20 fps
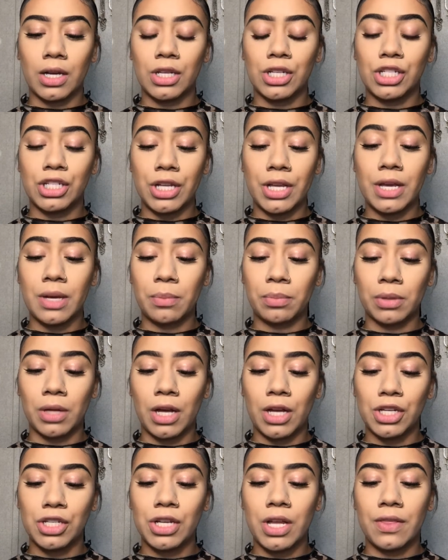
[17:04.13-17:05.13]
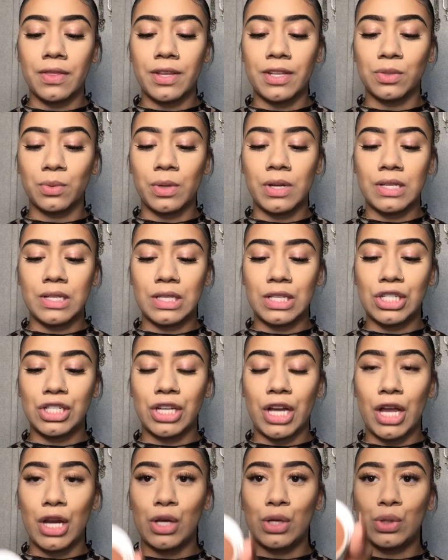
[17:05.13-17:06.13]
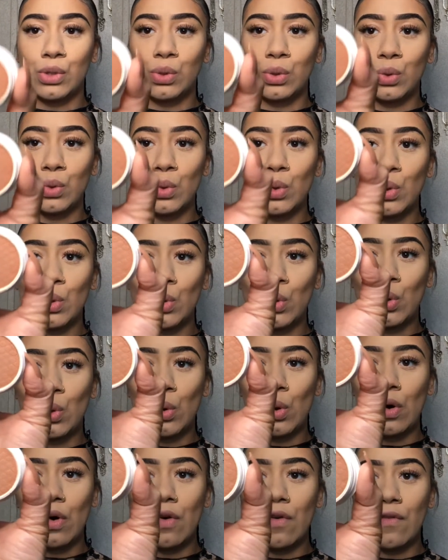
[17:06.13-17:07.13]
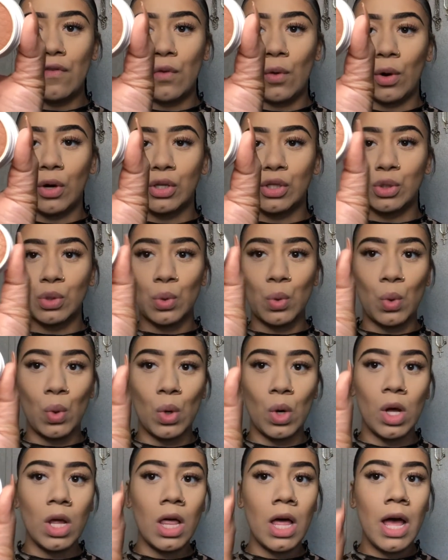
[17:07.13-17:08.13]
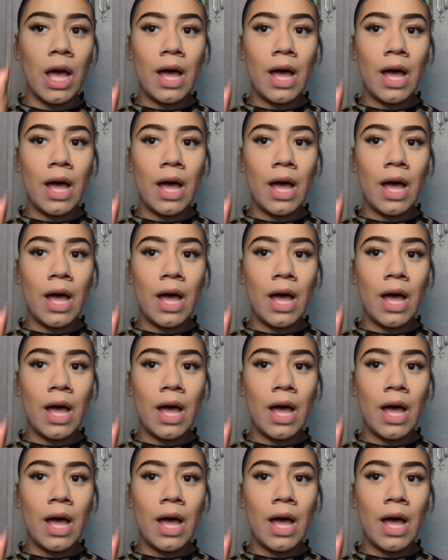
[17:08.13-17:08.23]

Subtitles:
Cheek Blush, and this one is in the shade Too Cool for School.